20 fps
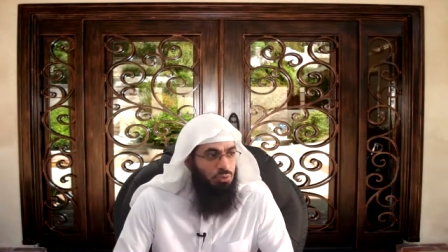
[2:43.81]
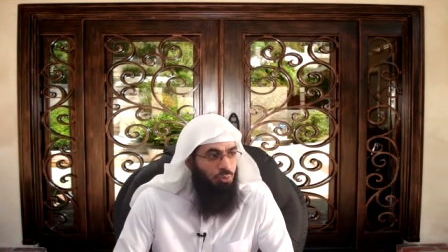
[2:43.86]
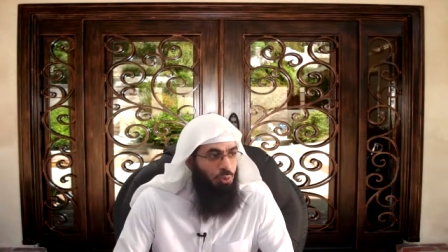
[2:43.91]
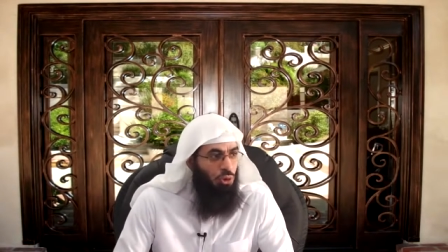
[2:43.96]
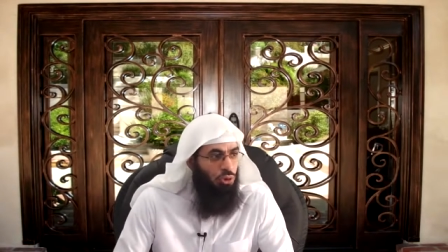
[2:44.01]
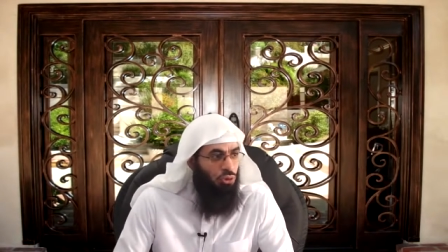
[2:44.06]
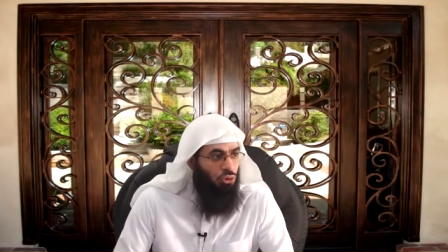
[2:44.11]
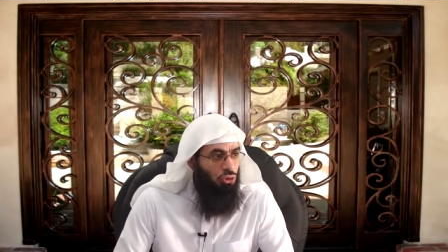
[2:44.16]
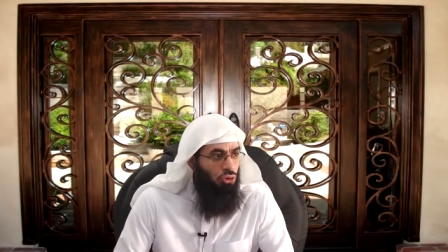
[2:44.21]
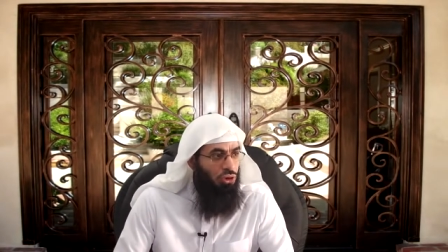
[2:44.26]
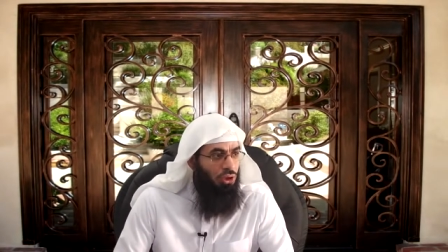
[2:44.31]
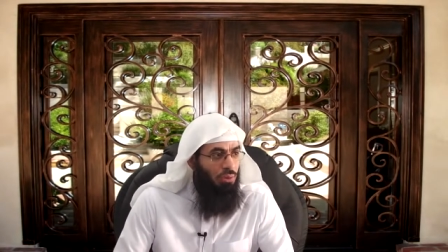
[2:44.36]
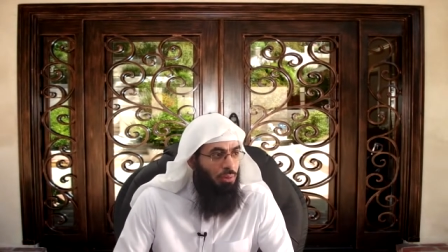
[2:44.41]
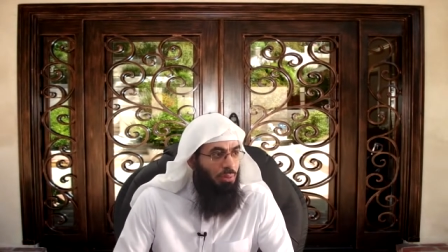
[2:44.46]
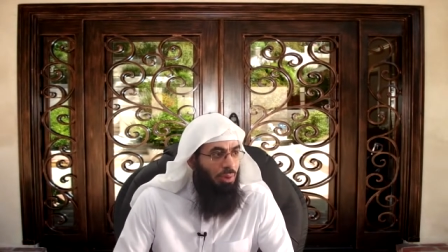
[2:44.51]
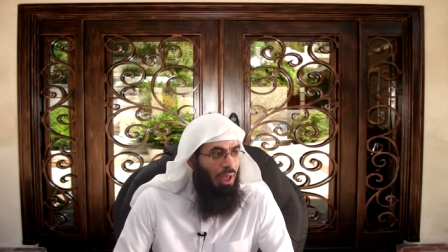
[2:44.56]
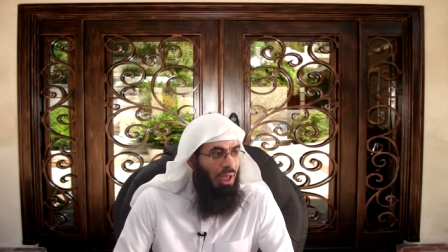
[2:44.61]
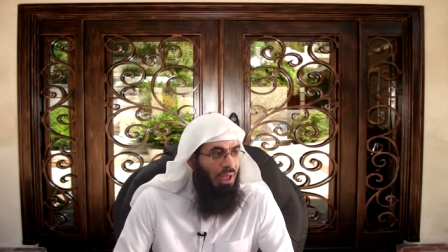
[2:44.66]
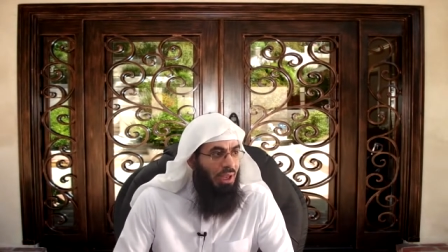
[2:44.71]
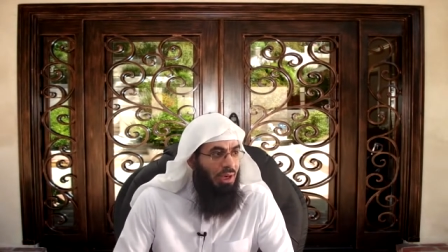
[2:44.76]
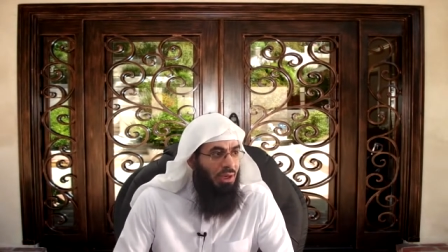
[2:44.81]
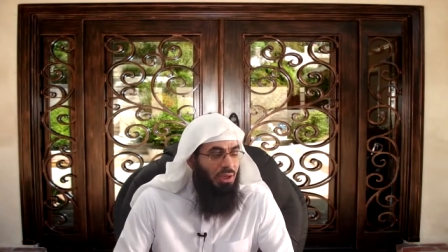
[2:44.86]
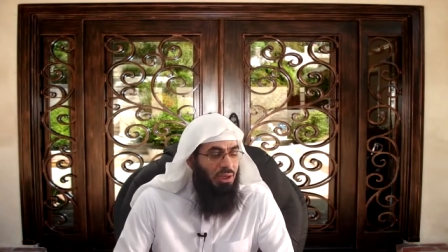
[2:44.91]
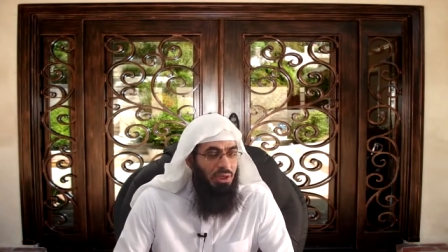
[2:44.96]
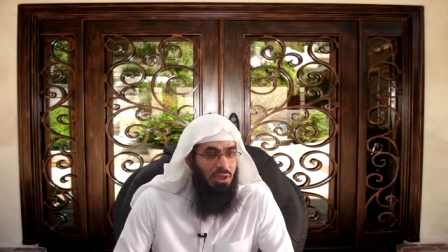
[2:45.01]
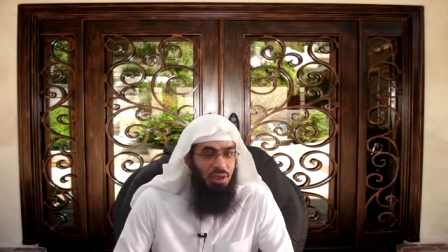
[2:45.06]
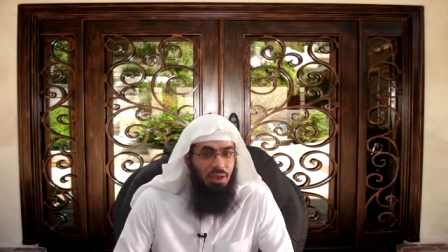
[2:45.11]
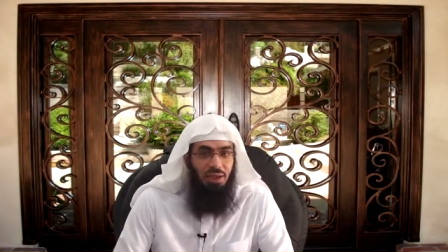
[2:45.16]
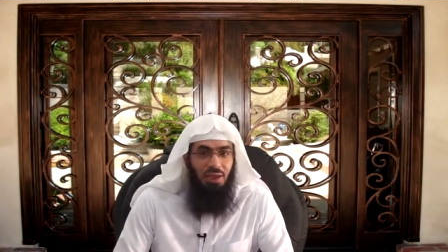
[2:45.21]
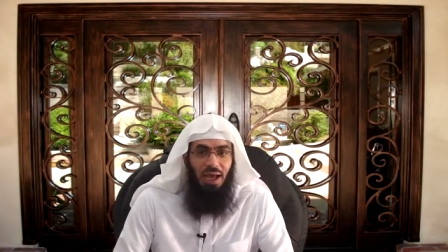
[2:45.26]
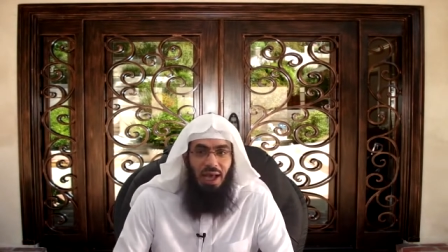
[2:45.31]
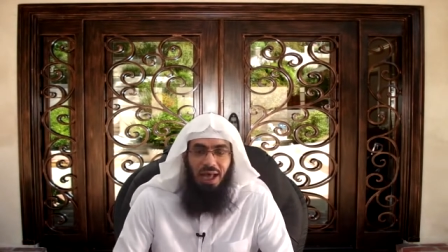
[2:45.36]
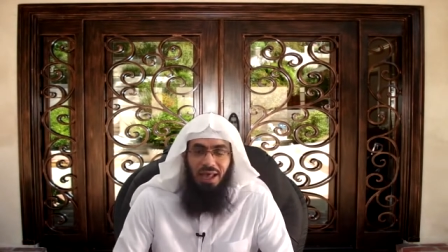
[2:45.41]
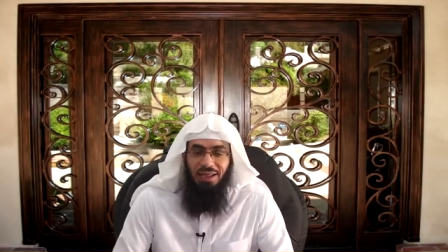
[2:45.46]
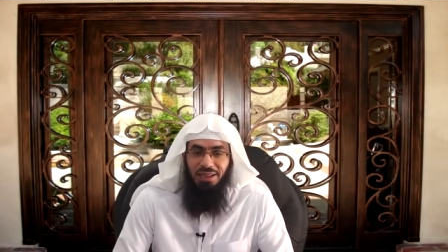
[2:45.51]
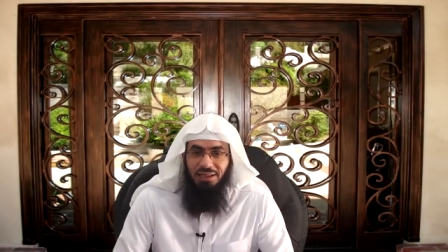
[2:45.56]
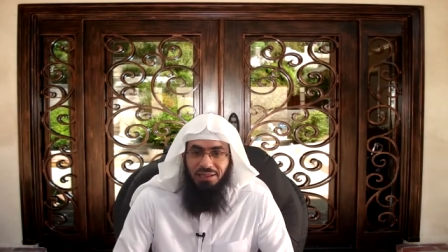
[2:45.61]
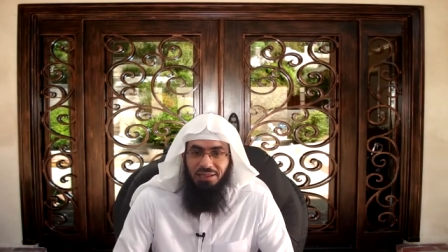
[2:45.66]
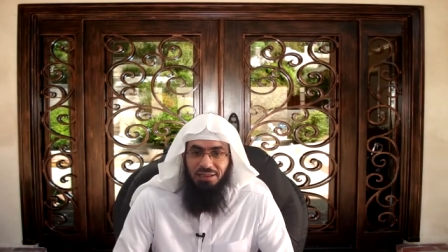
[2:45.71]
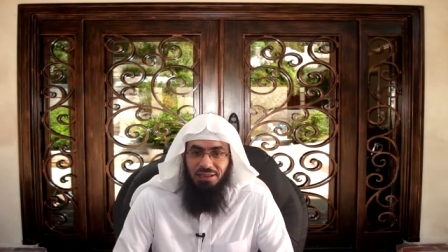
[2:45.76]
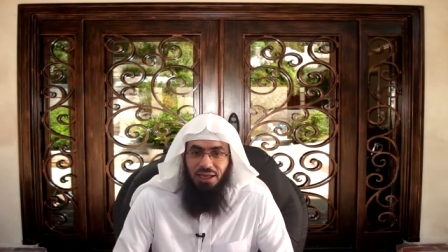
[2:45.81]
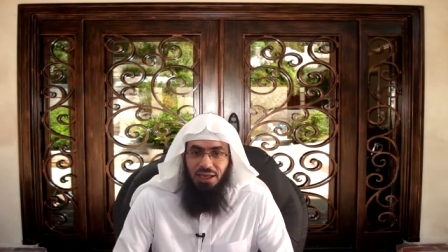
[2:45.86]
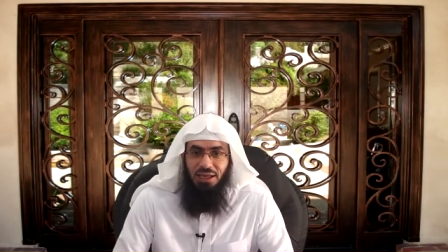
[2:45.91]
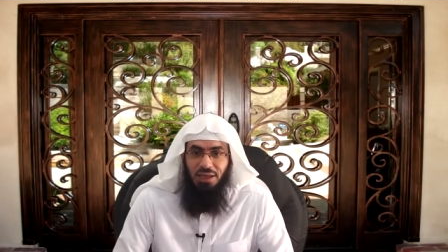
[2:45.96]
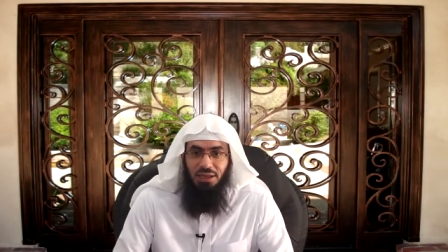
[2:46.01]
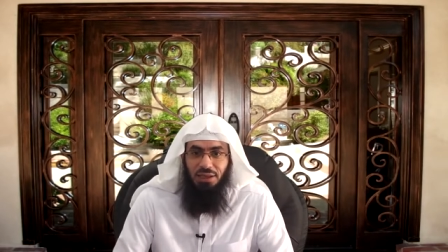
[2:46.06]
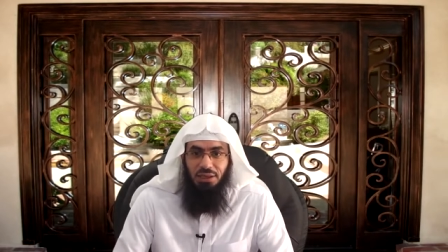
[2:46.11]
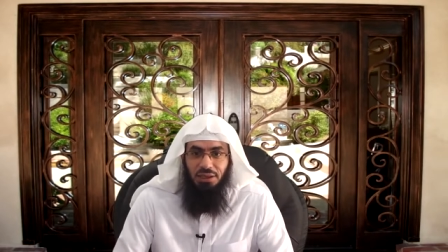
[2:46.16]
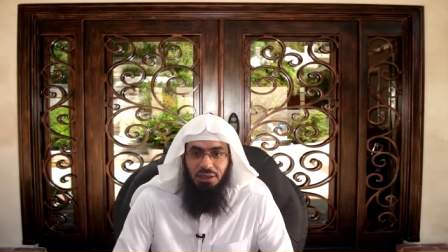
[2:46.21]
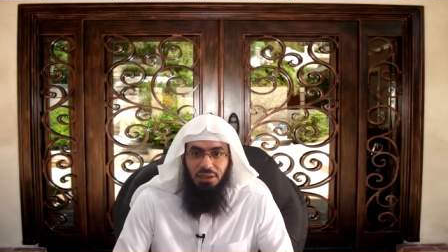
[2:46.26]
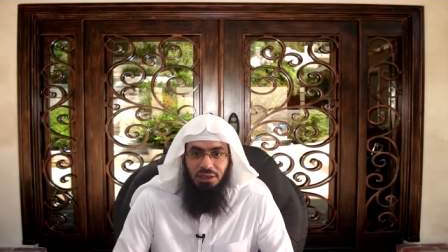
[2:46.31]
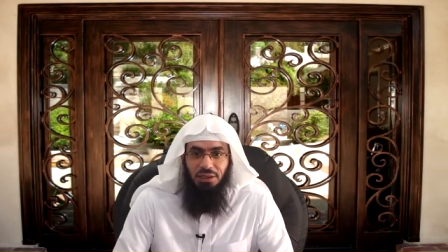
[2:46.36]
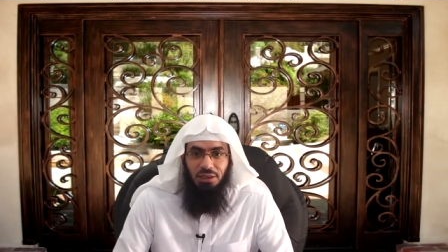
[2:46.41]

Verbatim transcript: both good and bad, on this night.